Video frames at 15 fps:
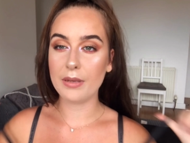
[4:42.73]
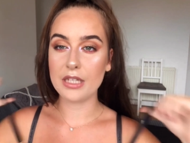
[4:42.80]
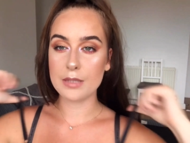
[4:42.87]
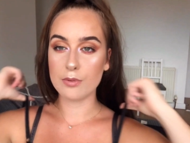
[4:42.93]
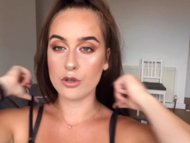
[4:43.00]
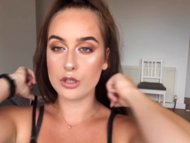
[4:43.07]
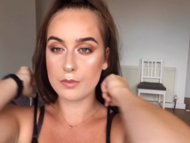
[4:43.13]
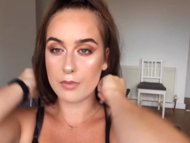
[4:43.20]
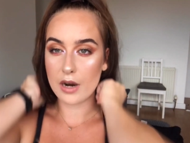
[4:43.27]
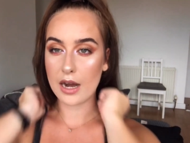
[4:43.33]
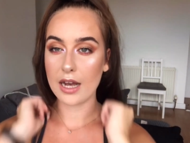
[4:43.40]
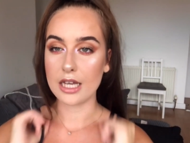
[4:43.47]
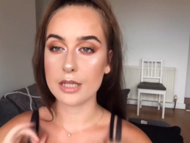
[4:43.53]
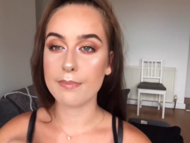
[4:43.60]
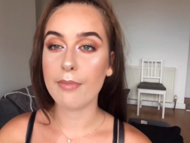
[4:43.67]
sports bra
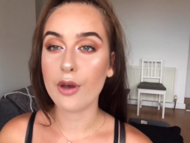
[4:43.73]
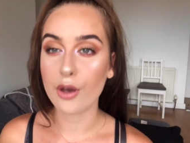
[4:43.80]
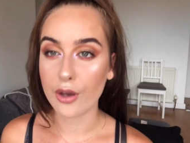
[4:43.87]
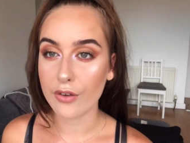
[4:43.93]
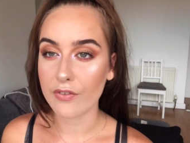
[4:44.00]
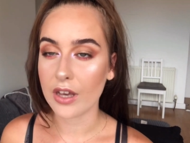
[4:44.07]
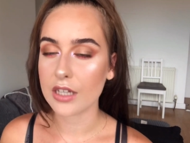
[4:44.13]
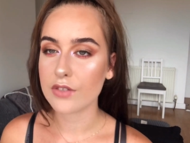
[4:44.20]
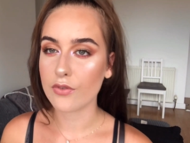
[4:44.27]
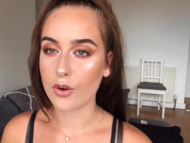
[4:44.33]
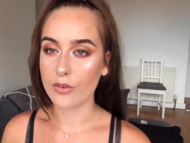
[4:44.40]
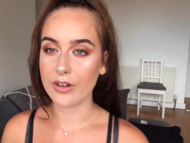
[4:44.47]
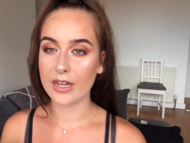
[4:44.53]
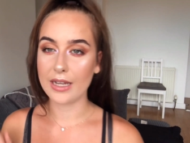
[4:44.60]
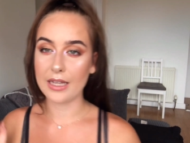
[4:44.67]
is perfect
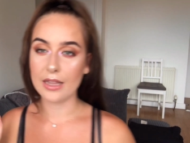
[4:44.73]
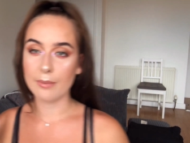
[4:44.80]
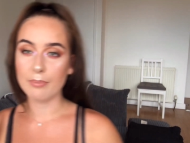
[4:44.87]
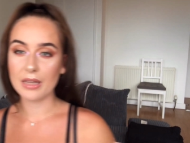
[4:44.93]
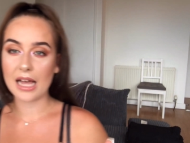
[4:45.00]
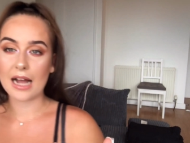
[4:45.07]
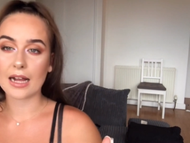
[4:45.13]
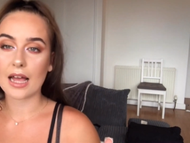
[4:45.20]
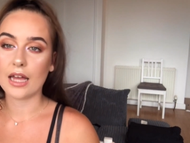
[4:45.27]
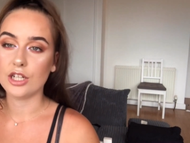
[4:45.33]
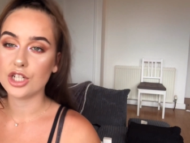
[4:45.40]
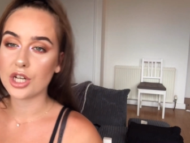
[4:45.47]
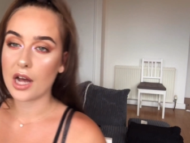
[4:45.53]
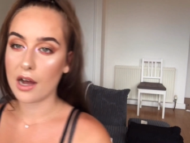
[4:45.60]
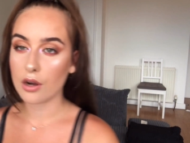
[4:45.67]
for it in the black and
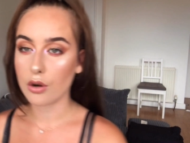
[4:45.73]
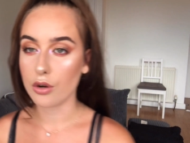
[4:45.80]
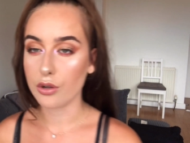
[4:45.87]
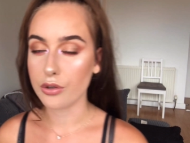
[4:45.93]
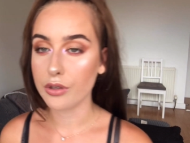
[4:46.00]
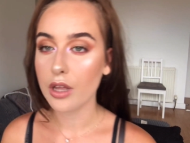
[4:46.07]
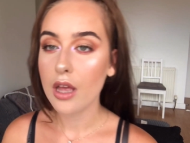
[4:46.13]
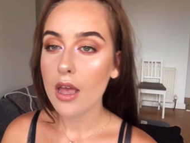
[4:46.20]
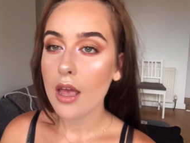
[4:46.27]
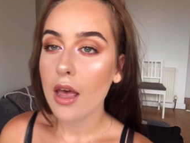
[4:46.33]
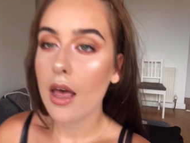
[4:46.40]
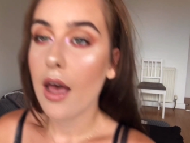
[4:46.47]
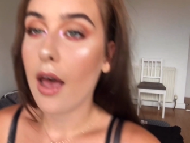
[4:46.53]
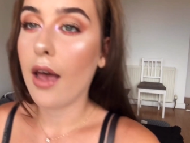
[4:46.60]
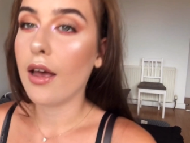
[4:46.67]
charcoal.
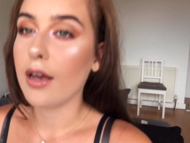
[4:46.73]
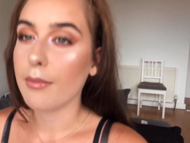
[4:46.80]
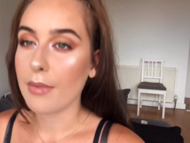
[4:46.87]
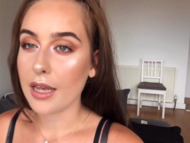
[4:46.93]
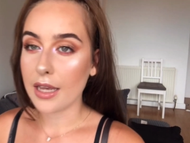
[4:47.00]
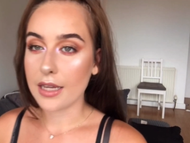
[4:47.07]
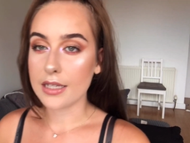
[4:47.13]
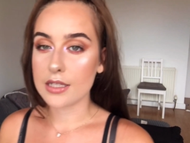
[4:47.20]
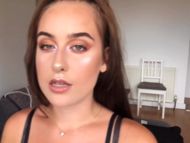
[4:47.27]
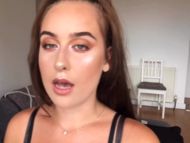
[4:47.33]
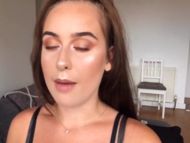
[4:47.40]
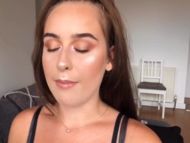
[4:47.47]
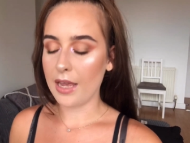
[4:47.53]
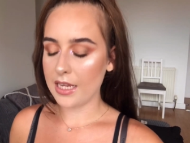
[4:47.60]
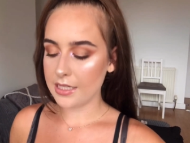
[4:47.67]
It is
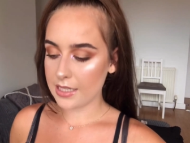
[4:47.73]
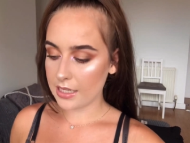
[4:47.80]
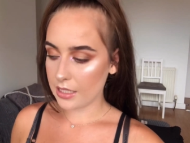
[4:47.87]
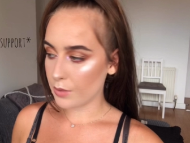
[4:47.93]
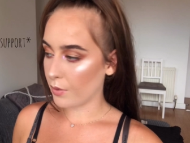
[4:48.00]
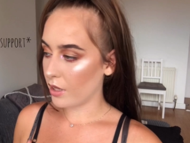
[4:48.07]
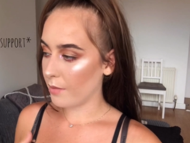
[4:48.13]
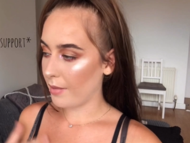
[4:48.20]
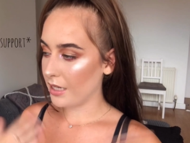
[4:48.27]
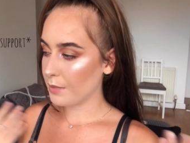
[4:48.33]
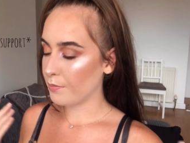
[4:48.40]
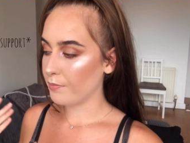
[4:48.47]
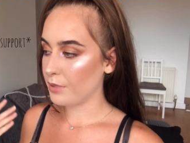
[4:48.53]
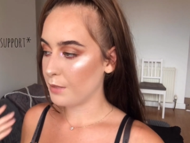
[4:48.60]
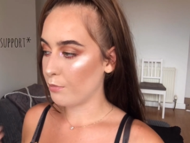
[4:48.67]
amazing. It's one of the
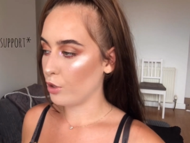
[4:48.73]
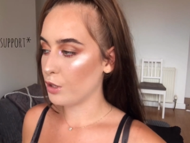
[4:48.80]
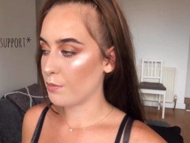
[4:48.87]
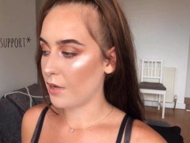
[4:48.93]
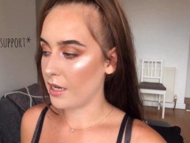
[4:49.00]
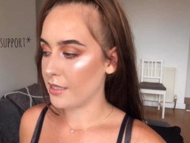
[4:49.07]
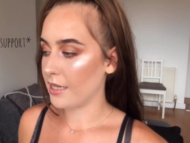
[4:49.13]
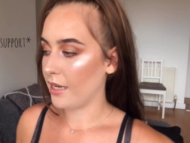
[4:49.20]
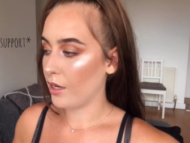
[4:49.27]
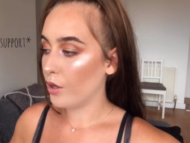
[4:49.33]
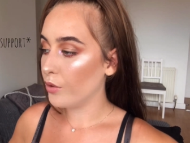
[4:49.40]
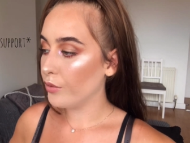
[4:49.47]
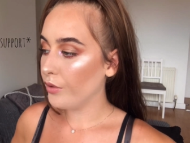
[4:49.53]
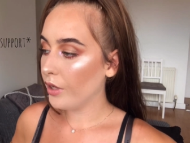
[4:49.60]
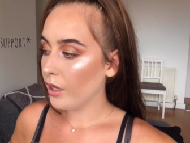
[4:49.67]
best sports bras I
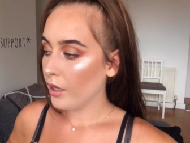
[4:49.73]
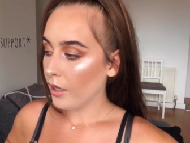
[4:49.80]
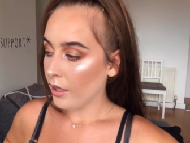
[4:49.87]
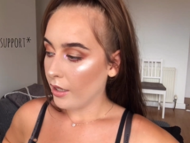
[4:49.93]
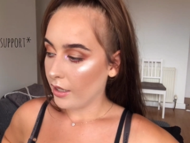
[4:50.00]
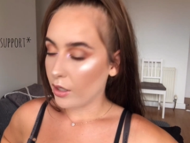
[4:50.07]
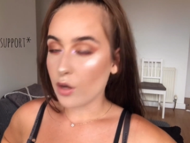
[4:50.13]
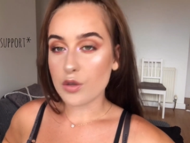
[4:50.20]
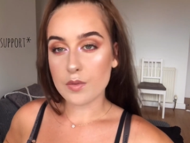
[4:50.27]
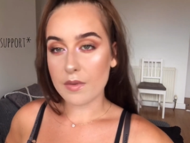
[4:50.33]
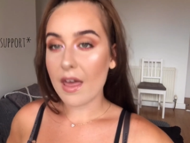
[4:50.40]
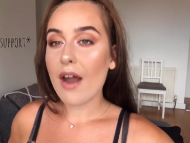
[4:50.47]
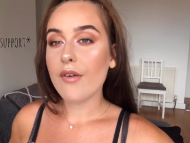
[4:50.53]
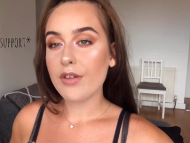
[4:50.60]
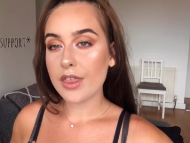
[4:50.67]
own. It goes
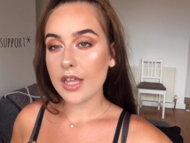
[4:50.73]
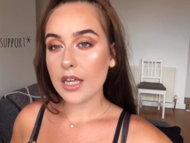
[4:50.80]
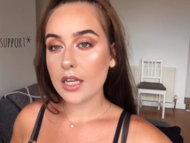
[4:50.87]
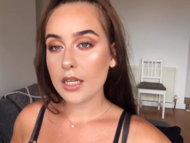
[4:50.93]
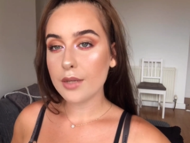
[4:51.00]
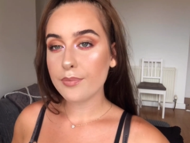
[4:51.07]
with everything.